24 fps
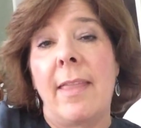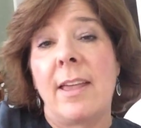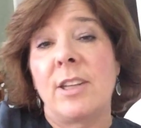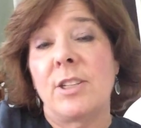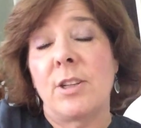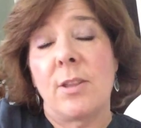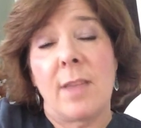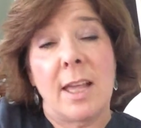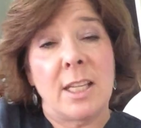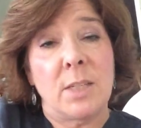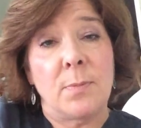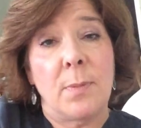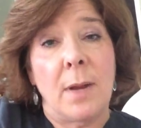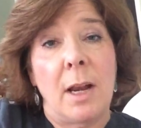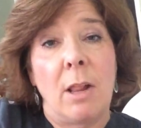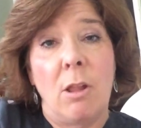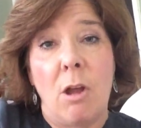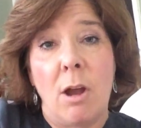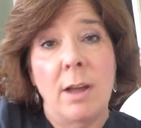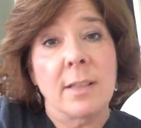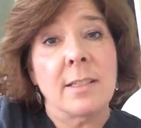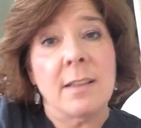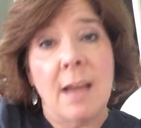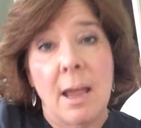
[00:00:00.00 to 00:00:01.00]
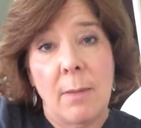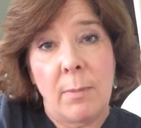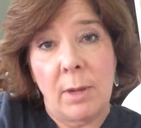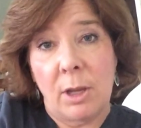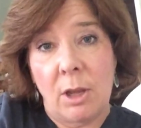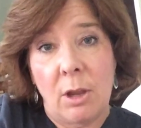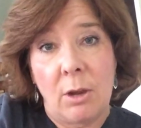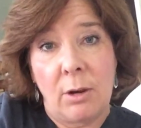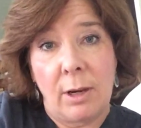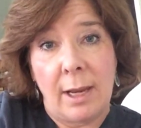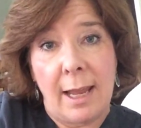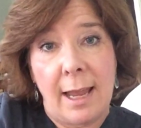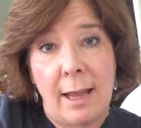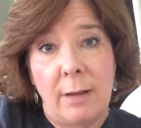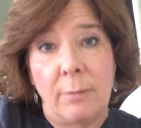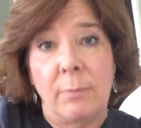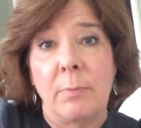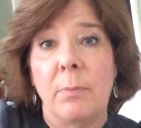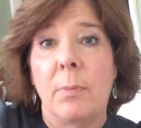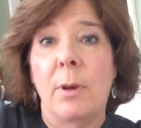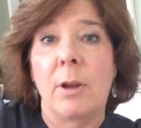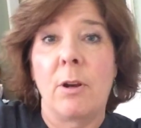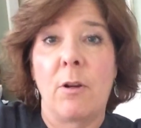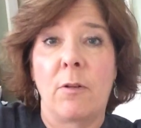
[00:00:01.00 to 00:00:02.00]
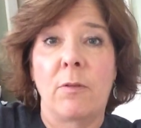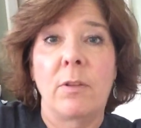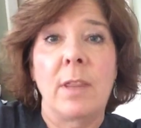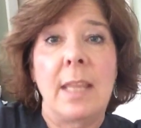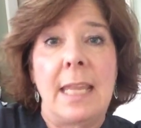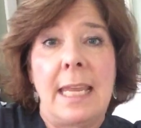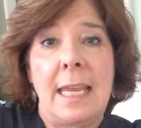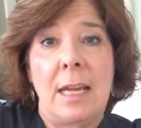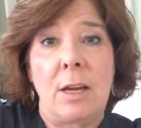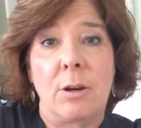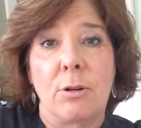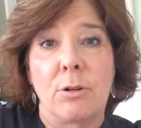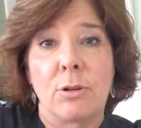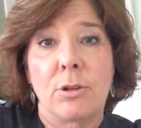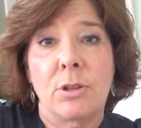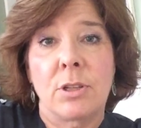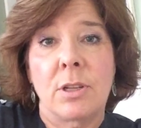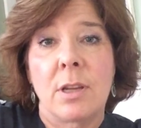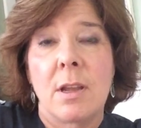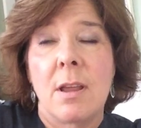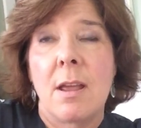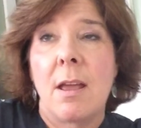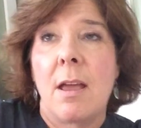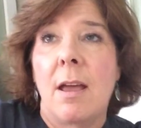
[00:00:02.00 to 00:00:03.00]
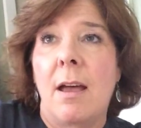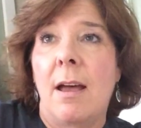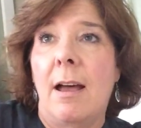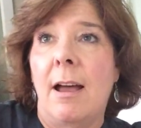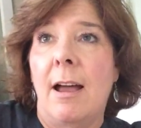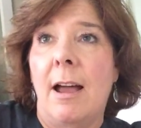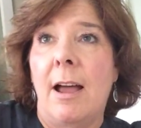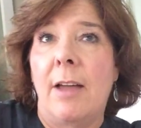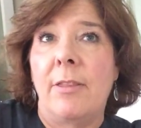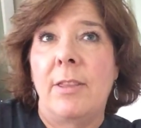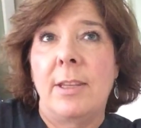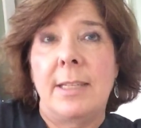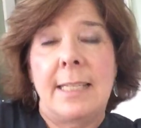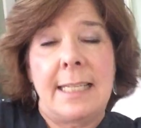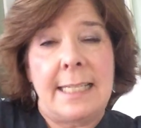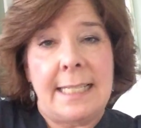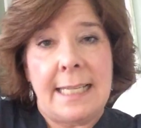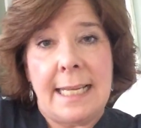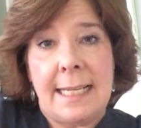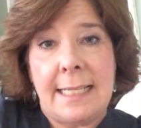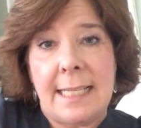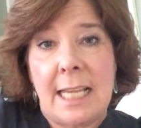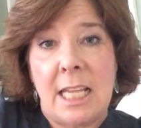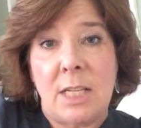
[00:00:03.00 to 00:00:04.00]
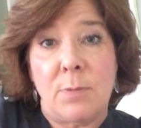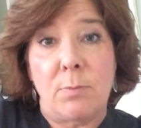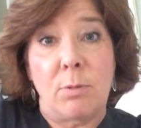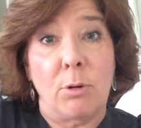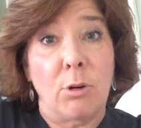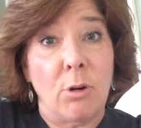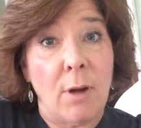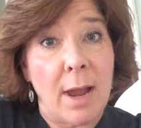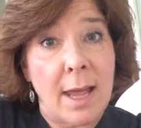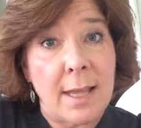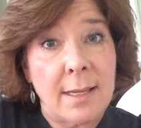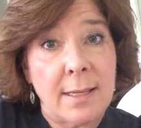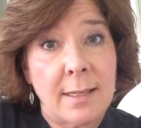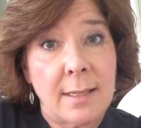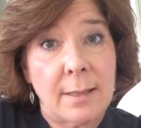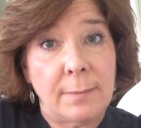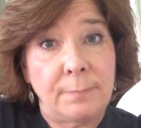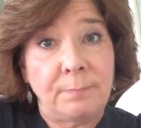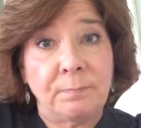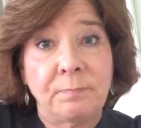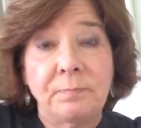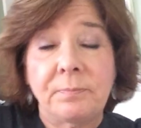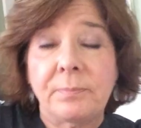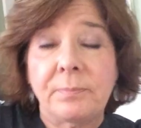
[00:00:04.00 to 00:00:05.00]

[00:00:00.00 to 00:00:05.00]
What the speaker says: So that's been a long time ago now, but over the years, the disease has progressed.